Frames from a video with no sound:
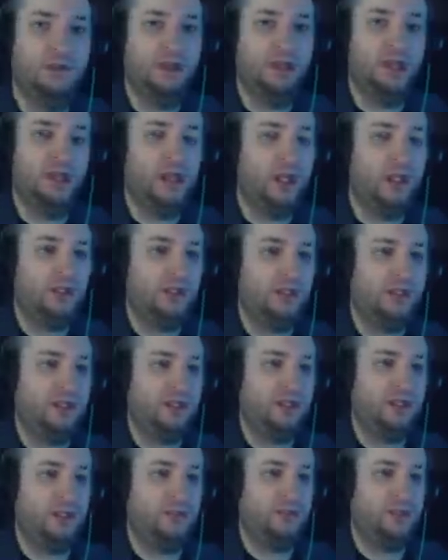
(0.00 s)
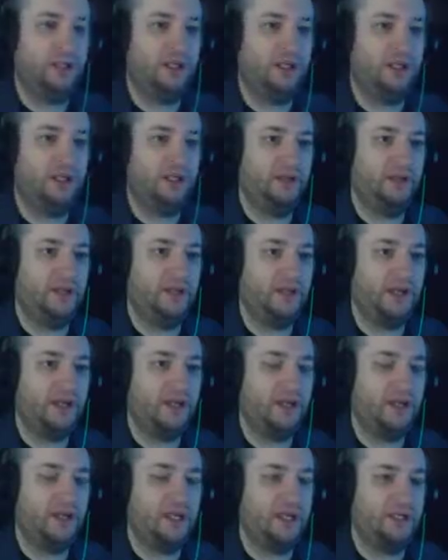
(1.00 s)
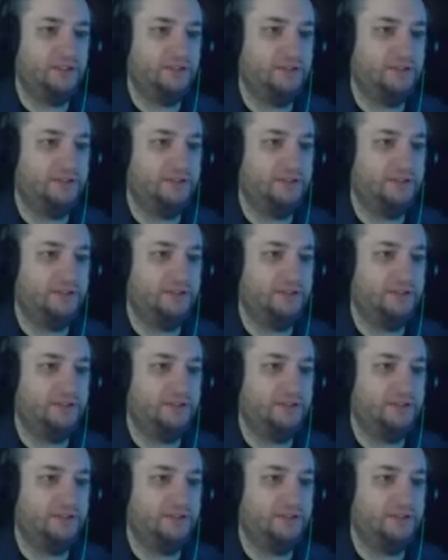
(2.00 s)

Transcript: Alright, alright, alright, alright.